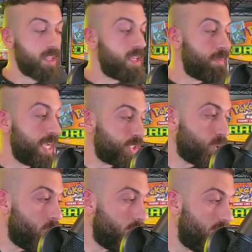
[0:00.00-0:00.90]
make
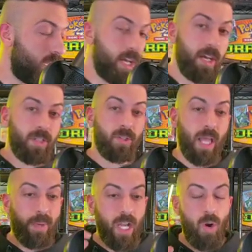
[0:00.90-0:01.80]
sure you
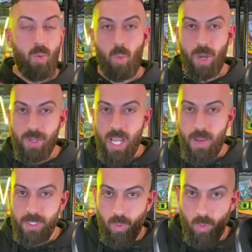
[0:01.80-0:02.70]
let me know what you
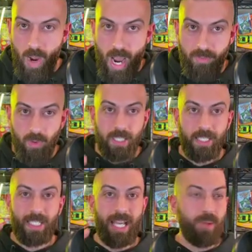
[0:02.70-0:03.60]
named your rival in
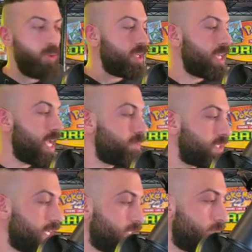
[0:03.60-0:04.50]
the Game Boy games.
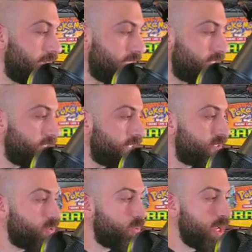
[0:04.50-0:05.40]
You'll be entered
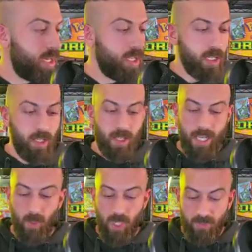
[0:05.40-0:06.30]
to win a
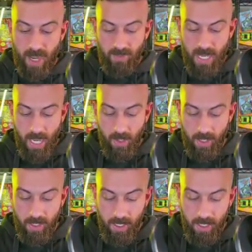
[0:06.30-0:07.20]

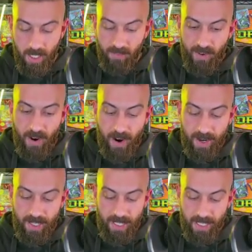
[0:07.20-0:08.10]
$25 gift
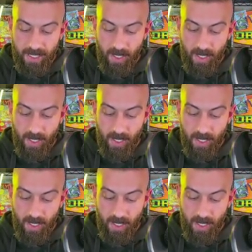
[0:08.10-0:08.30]
card to